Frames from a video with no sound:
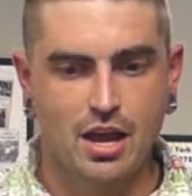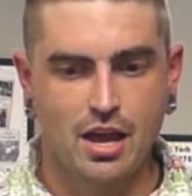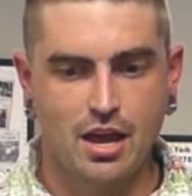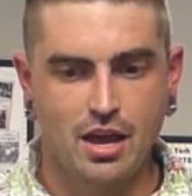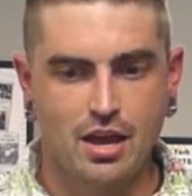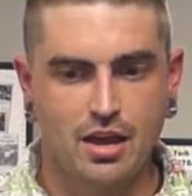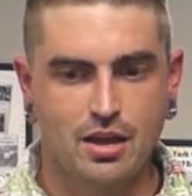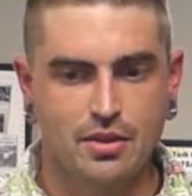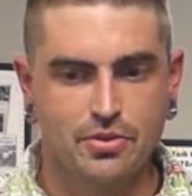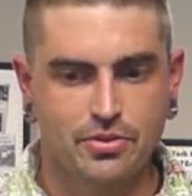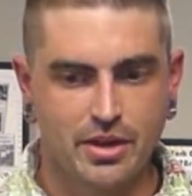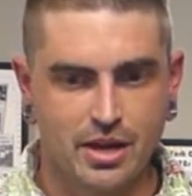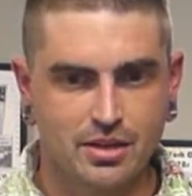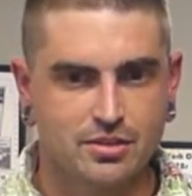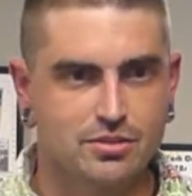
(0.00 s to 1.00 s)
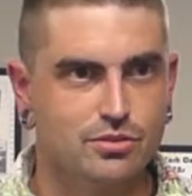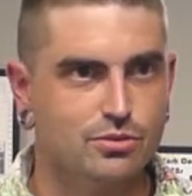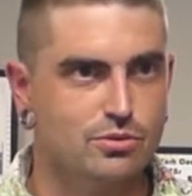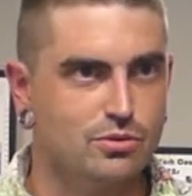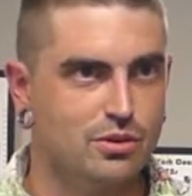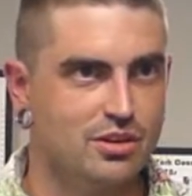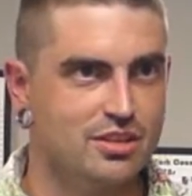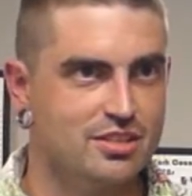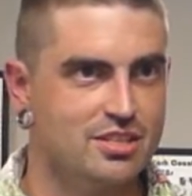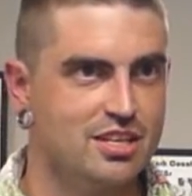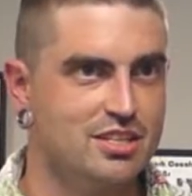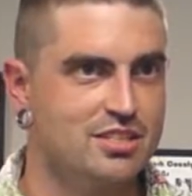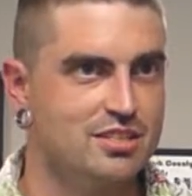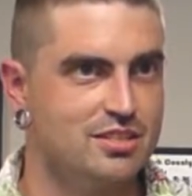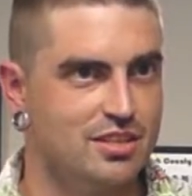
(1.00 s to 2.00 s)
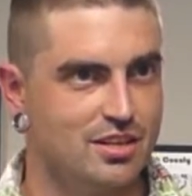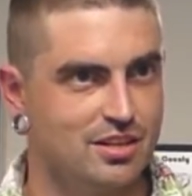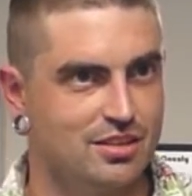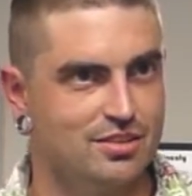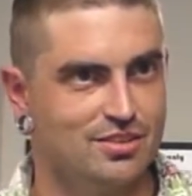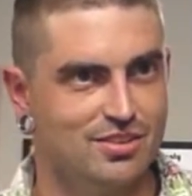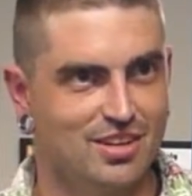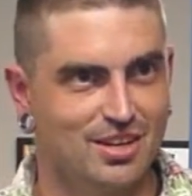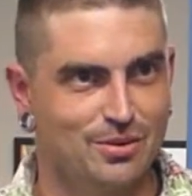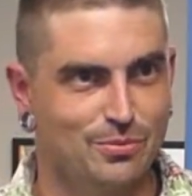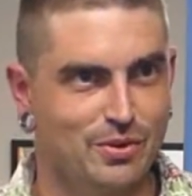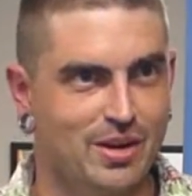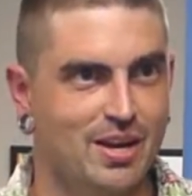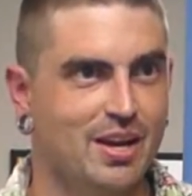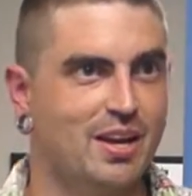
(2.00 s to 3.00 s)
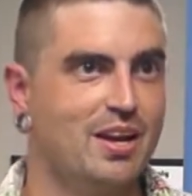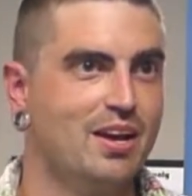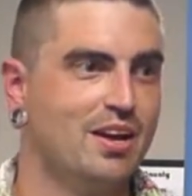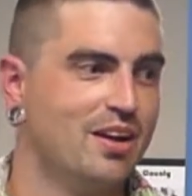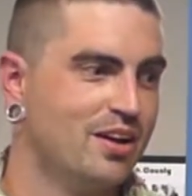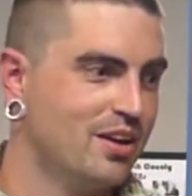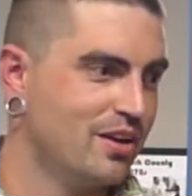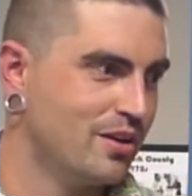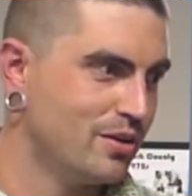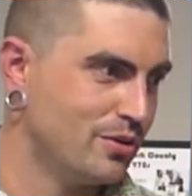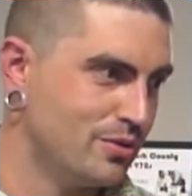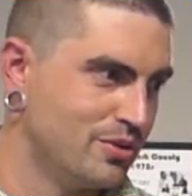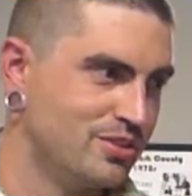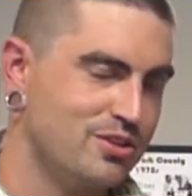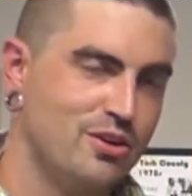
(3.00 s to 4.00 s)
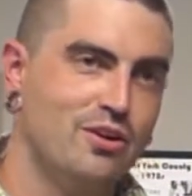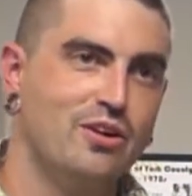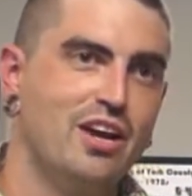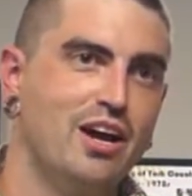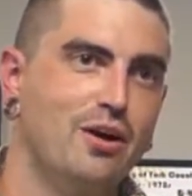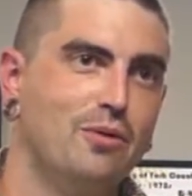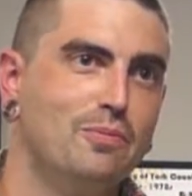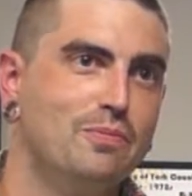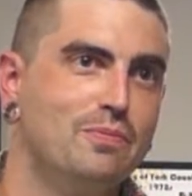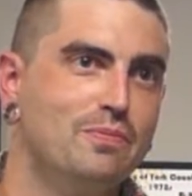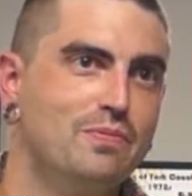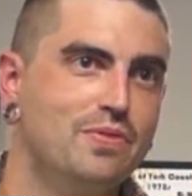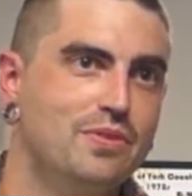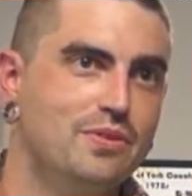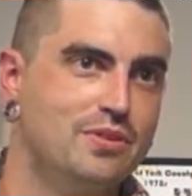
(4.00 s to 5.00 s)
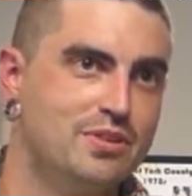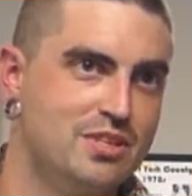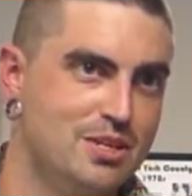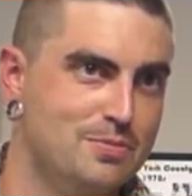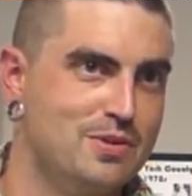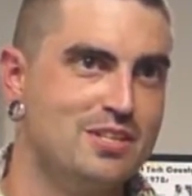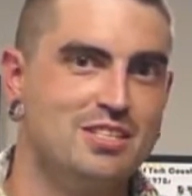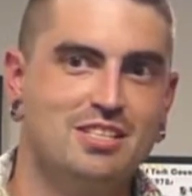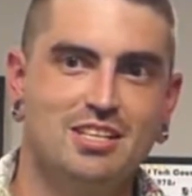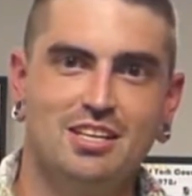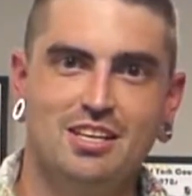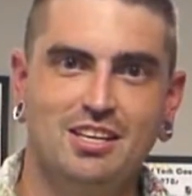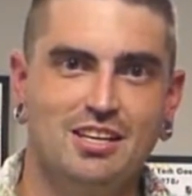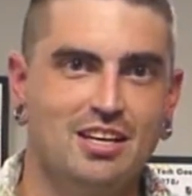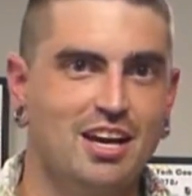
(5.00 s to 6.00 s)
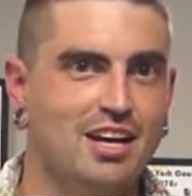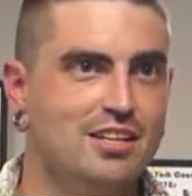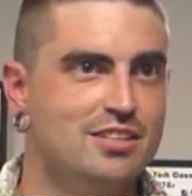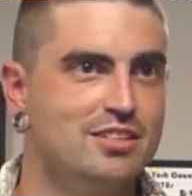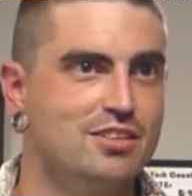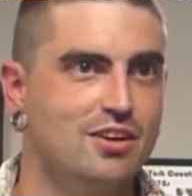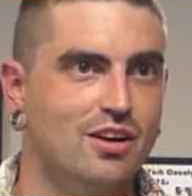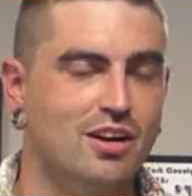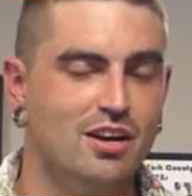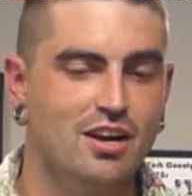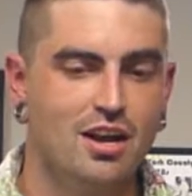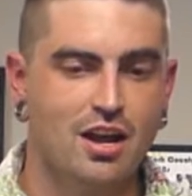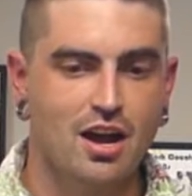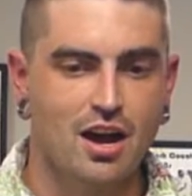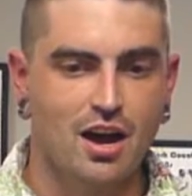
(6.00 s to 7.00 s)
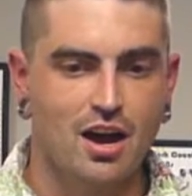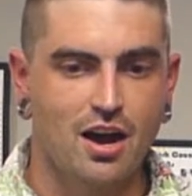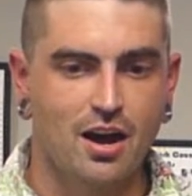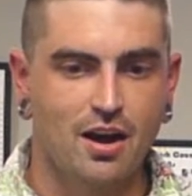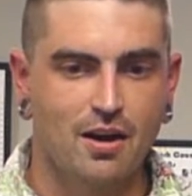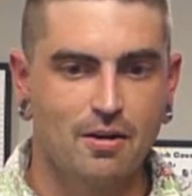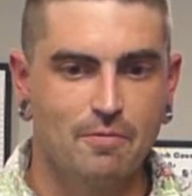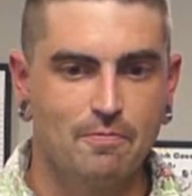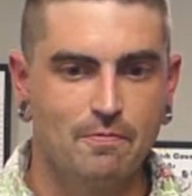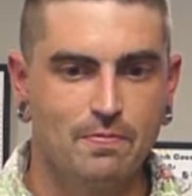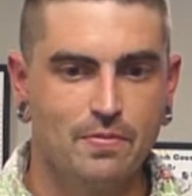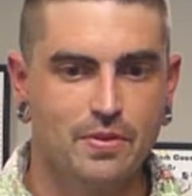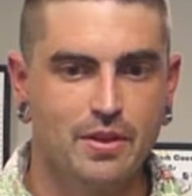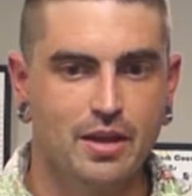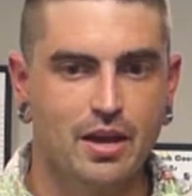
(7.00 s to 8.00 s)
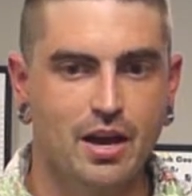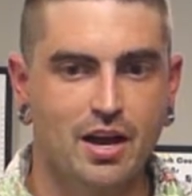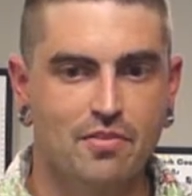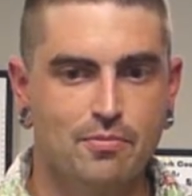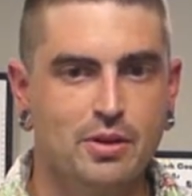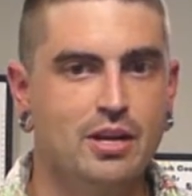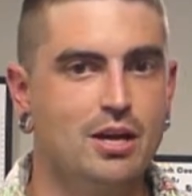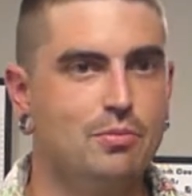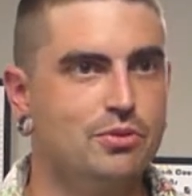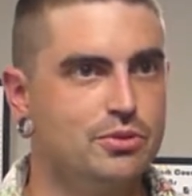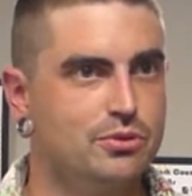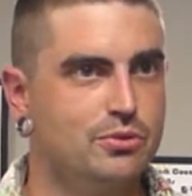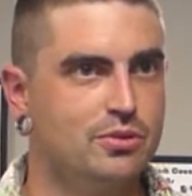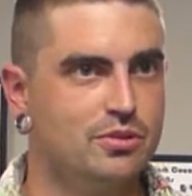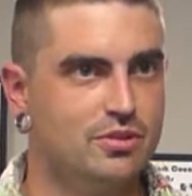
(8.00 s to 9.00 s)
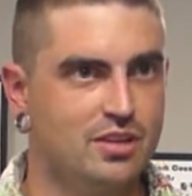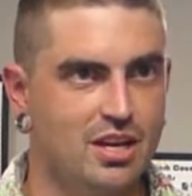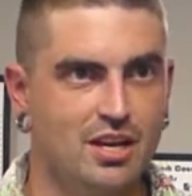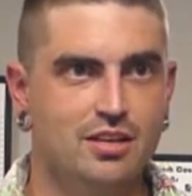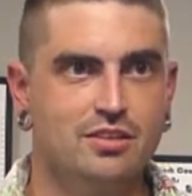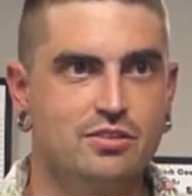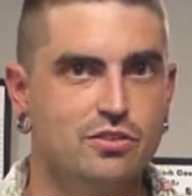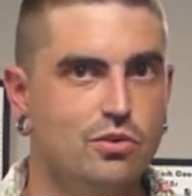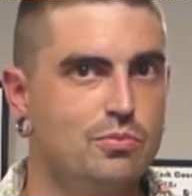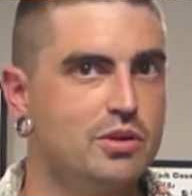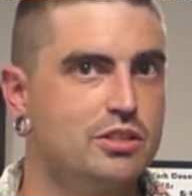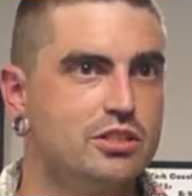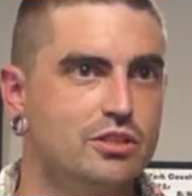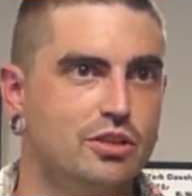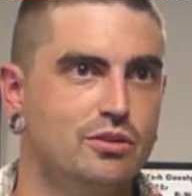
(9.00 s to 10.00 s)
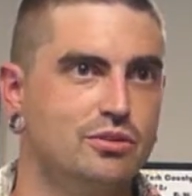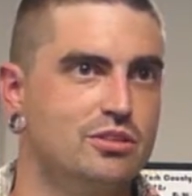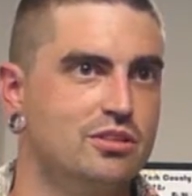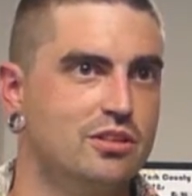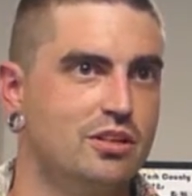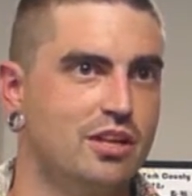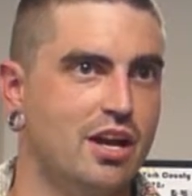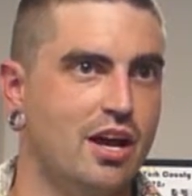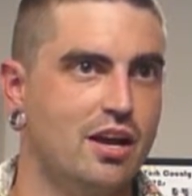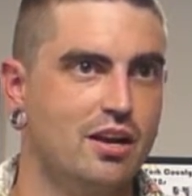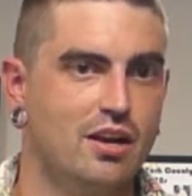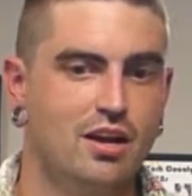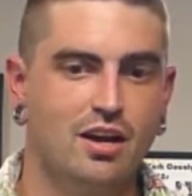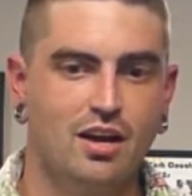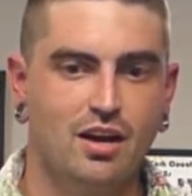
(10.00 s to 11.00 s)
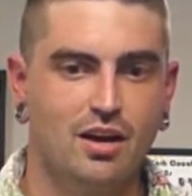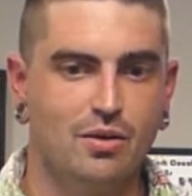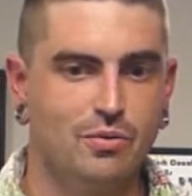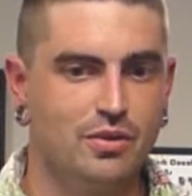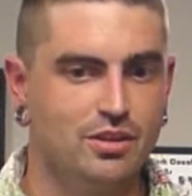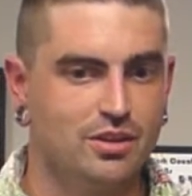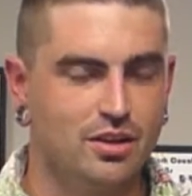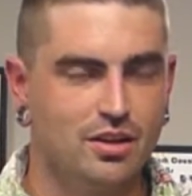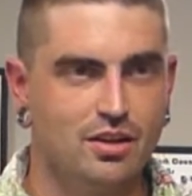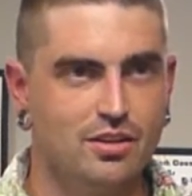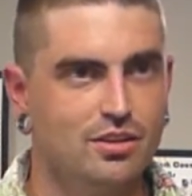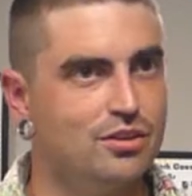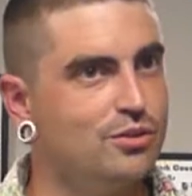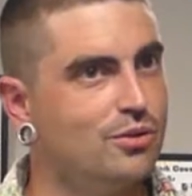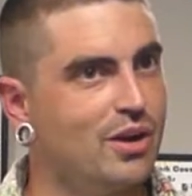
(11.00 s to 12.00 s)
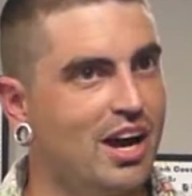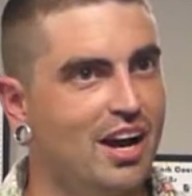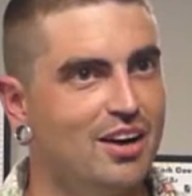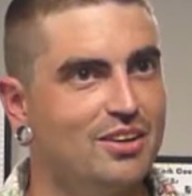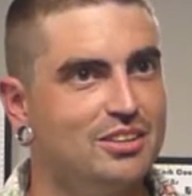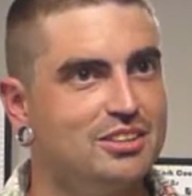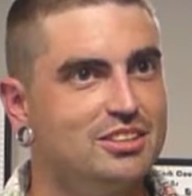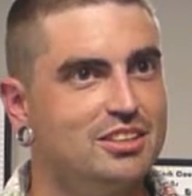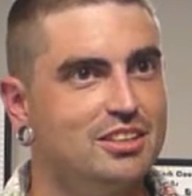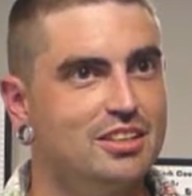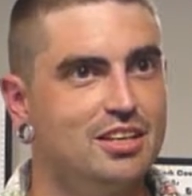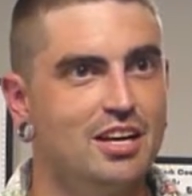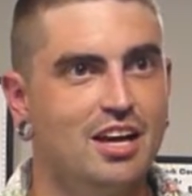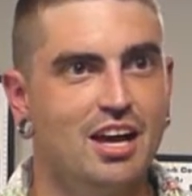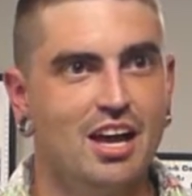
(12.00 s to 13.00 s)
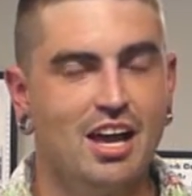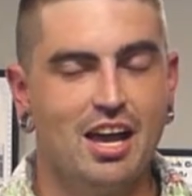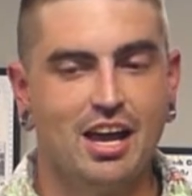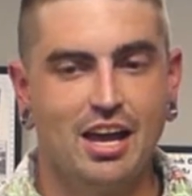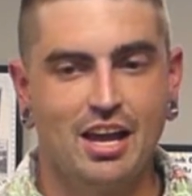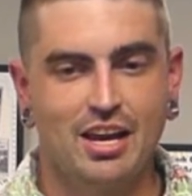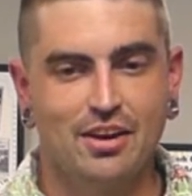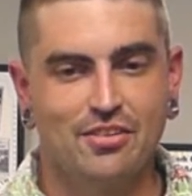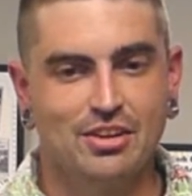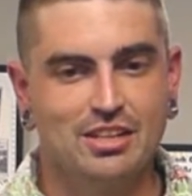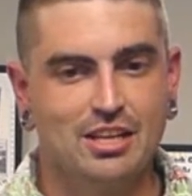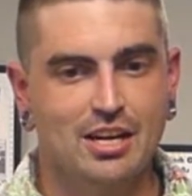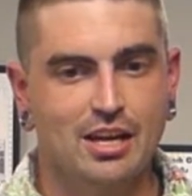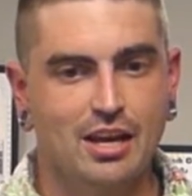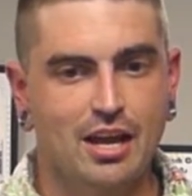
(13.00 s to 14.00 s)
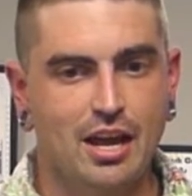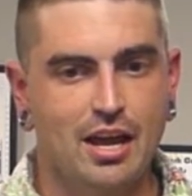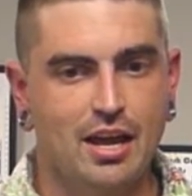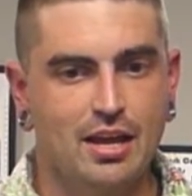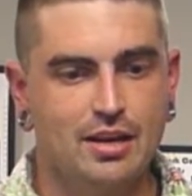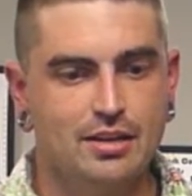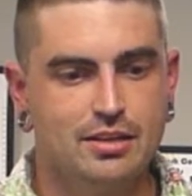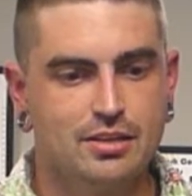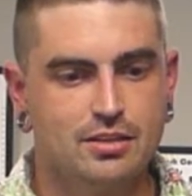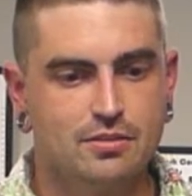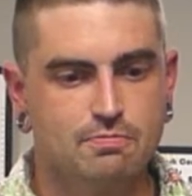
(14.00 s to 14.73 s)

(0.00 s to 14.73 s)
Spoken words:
And thanks to organizations like the United Way, who in turn help CPC and Head Start, I've been able to get so much closer to that with the new house and everything. And